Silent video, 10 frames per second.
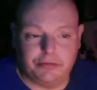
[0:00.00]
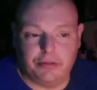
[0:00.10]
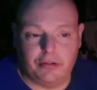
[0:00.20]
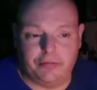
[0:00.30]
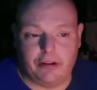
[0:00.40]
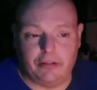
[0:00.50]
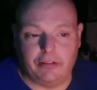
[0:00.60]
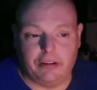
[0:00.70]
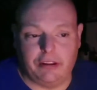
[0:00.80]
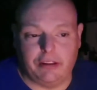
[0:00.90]
if I
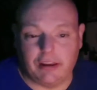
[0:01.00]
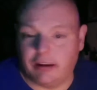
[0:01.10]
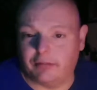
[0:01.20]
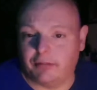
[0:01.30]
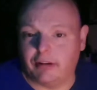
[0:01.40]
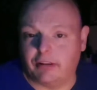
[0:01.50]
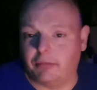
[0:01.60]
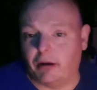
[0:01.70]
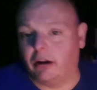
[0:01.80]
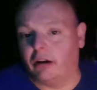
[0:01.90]
don't need to take it for anything,
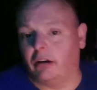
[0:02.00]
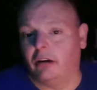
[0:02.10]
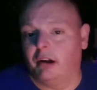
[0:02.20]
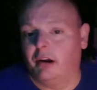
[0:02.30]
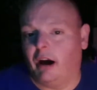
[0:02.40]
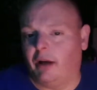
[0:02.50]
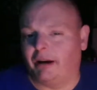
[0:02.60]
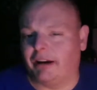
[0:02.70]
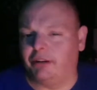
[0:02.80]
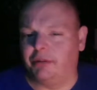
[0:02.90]
I'm not
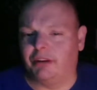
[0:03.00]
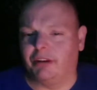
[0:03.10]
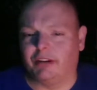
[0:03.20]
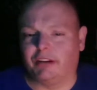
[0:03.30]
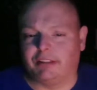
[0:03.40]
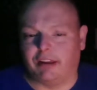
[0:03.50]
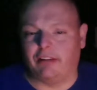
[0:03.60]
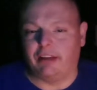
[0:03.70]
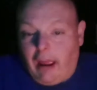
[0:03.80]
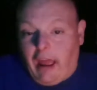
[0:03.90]
gonna use it as like a
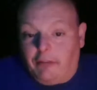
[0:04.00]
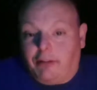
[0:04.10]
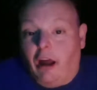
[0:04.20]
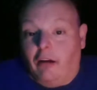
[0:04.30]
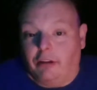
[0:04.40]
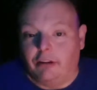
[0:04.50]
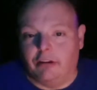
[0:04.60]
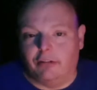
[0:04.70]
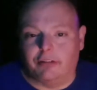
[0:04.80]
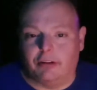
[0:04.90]
daily. I have to have it.
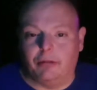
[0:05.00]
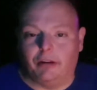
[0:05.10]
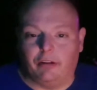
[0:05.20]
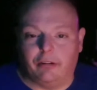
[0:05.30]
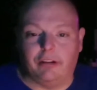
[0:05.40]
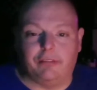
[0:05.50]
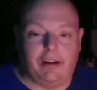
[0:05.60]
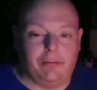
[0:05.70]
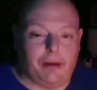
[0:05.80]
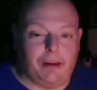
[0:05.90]
It's gonna be like, okay, if I
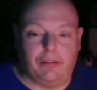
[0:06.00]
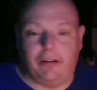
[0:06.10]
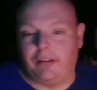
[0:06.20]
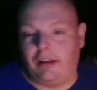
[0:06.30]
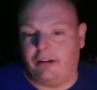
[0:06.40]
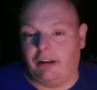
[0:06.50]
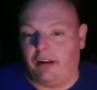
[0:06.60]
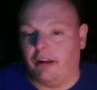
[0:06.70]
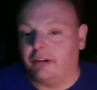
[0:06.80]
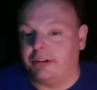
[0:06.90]
have pain or I
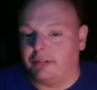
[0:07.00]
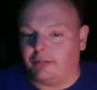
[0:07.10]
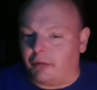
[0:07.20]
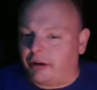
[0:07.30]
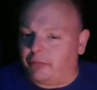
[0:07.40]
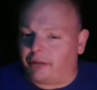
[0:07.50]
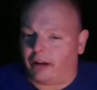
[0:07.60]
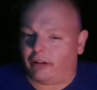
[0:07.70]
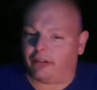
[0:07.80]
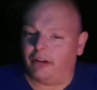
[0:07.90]
need energy, or if I wake up
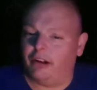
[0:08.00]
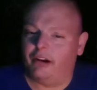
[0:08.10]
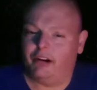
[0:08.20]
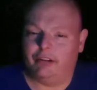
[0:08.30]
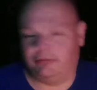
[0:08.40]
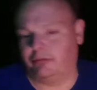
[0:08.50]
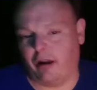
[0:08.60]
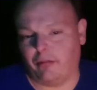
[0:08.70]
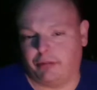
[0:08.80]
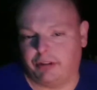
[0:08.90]
tired,
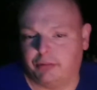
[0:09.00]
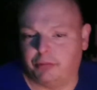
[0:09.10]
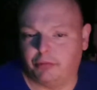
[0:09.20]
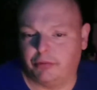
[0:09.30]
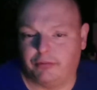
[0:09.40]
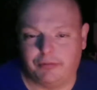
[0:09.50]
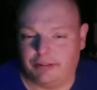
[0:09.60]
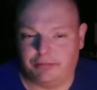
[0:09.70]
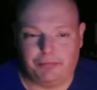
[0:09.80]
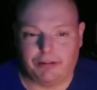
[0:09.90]
grab a teaspoon of
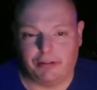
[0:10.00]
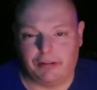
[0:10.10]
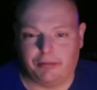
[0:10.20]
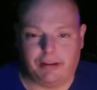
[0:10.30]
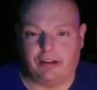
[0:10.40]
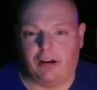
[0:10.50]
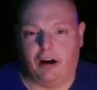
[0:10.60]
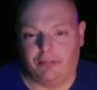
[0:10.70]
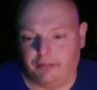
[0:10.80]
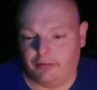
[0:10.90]
it. Basically, like taking
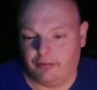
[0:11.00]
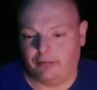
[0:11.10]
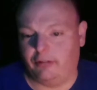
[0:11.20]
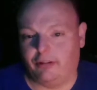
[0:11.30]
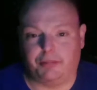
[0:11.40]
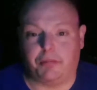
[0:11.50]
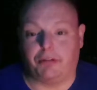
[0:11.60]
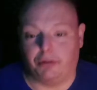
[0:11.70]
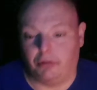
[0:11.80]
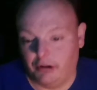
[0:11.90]
coffee or
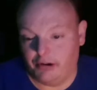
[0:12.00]
espresso.